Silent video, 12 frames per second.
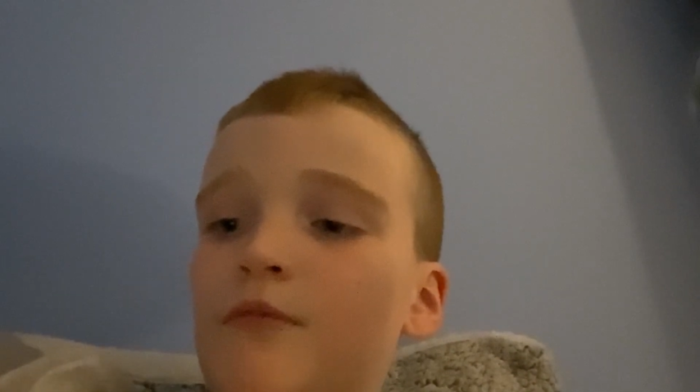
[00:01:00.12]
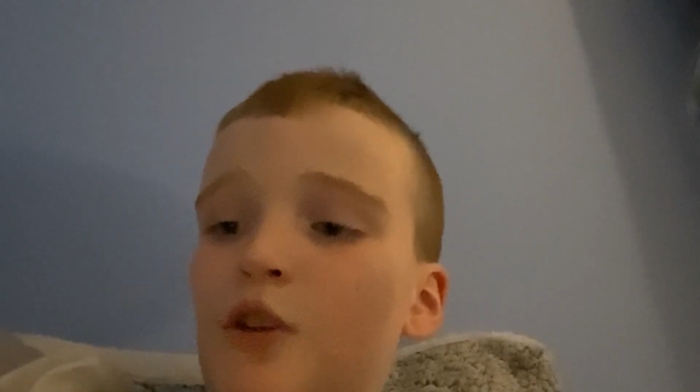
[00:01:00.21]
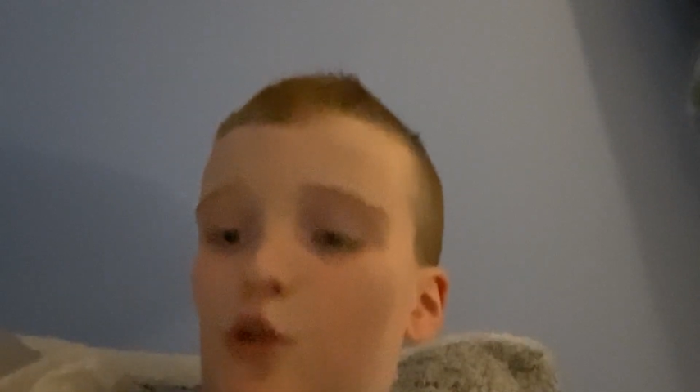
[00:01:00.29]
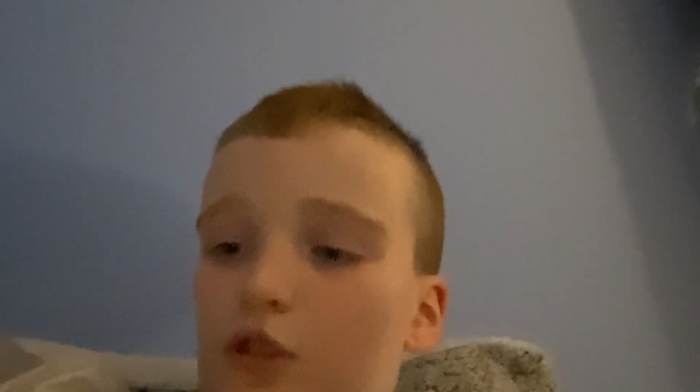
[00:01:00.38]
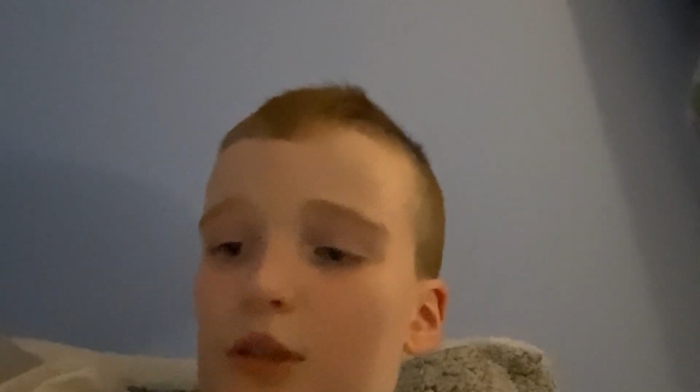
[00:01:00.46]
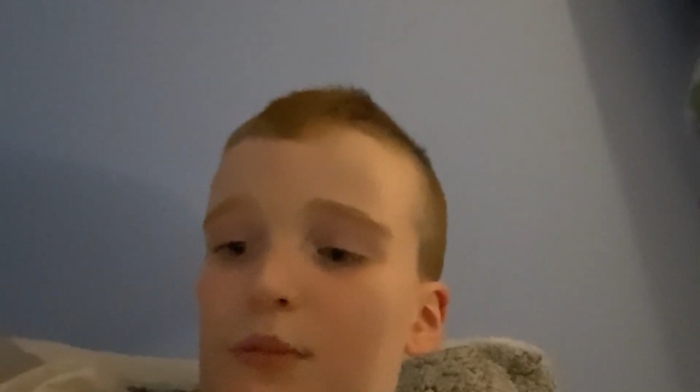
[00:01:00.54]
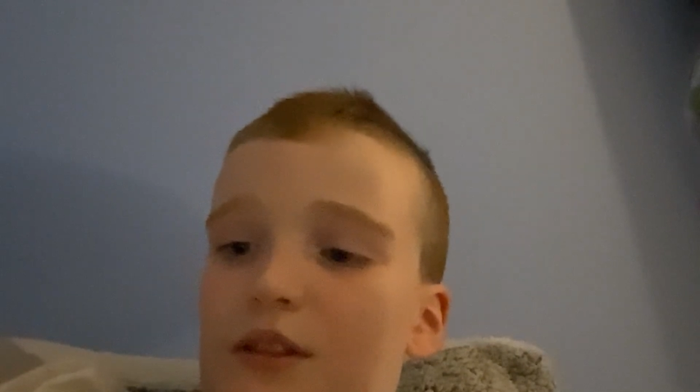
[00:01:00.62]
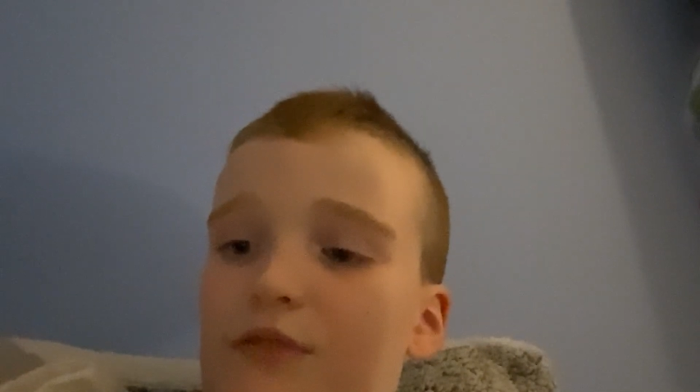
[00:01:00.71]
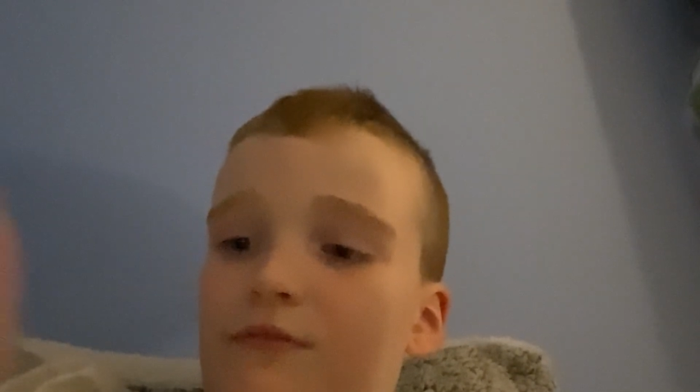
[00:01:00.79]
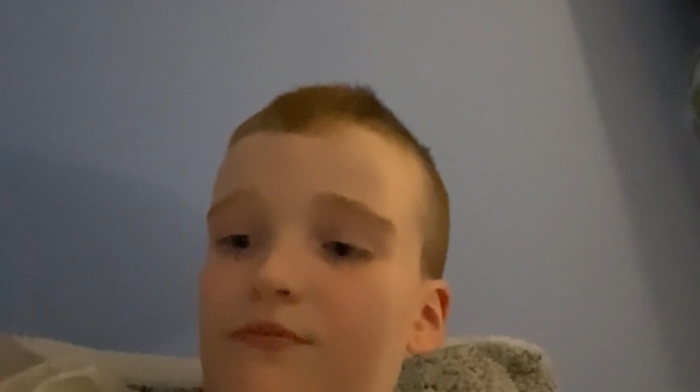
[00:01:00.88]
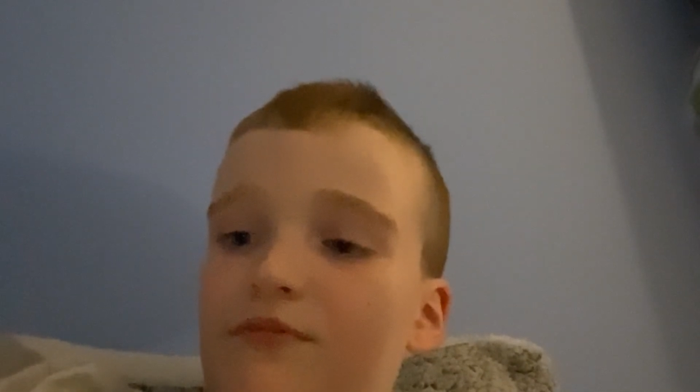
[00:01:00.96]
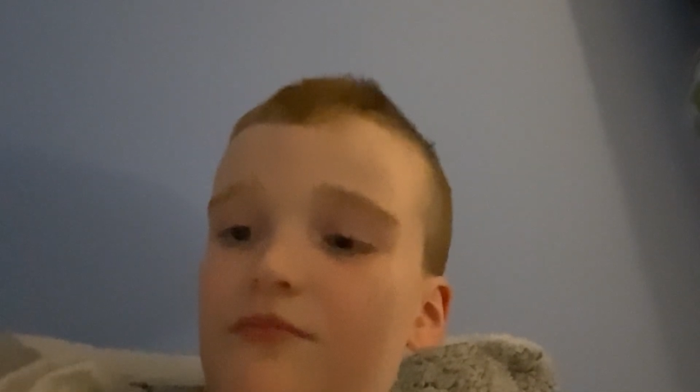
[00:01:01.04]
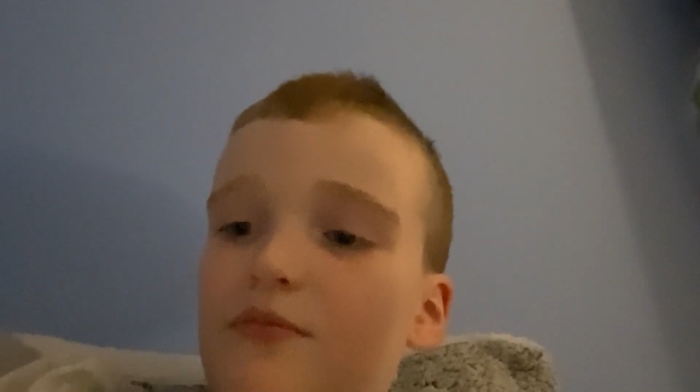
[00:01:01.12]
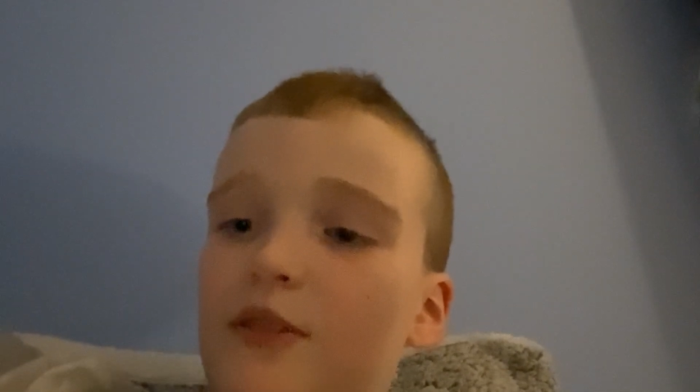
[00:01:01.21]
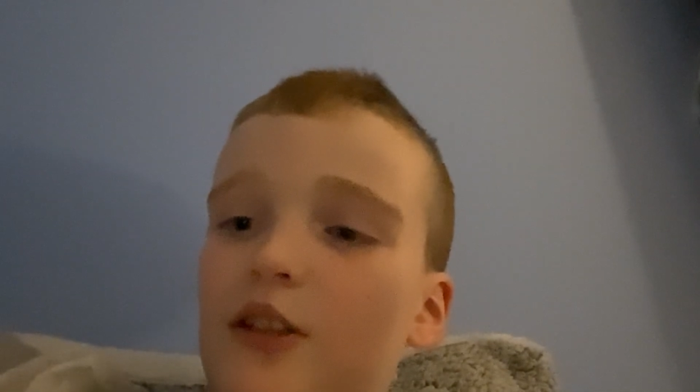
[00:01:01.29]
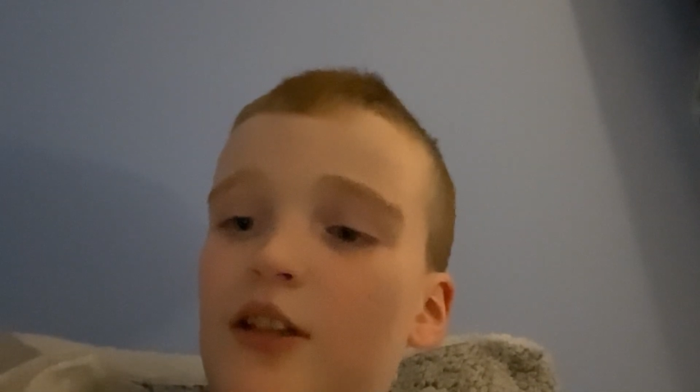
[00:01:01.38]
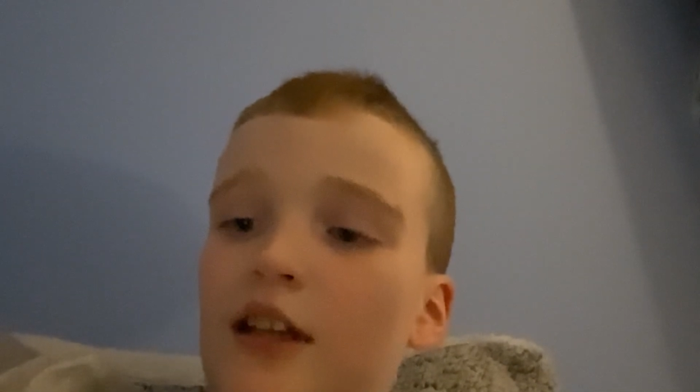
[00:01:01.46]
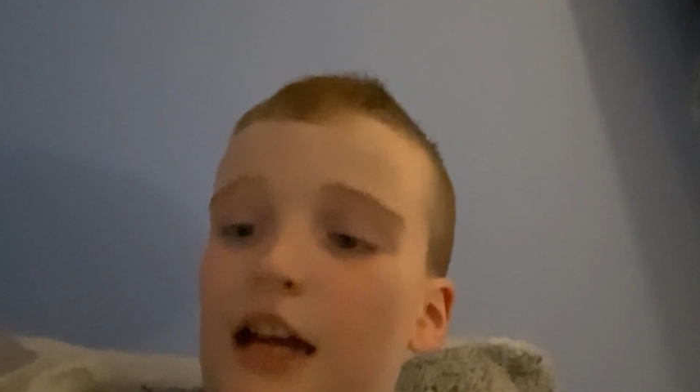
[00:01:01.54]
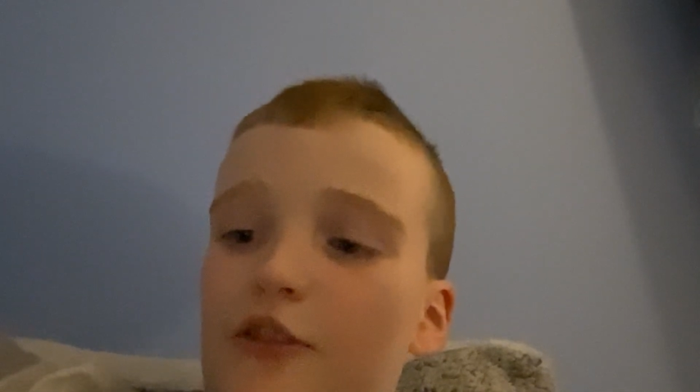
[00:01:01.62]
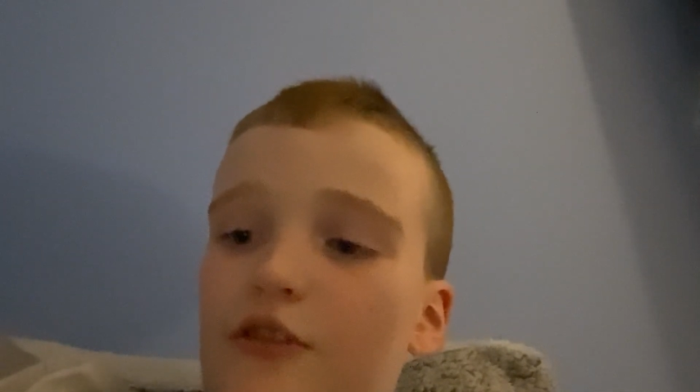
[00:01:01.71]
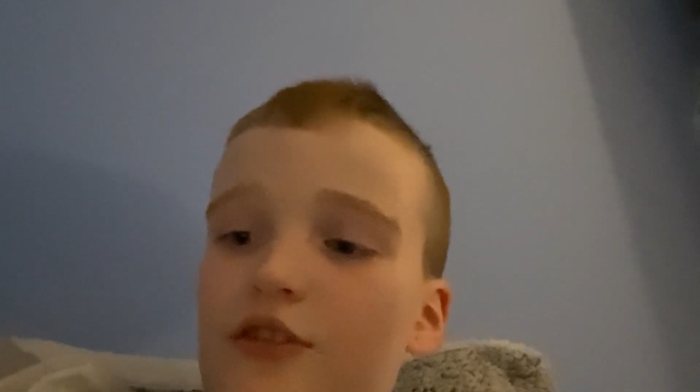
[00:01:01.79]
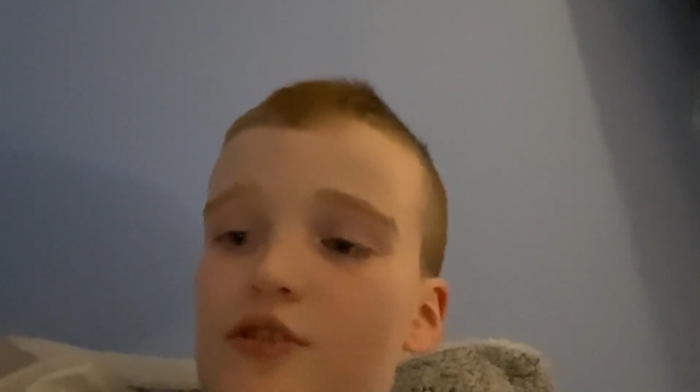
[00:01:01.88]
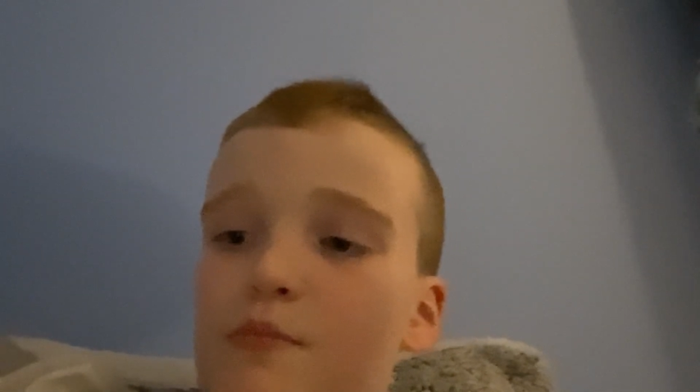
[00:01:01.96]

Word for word: order me. Anyways,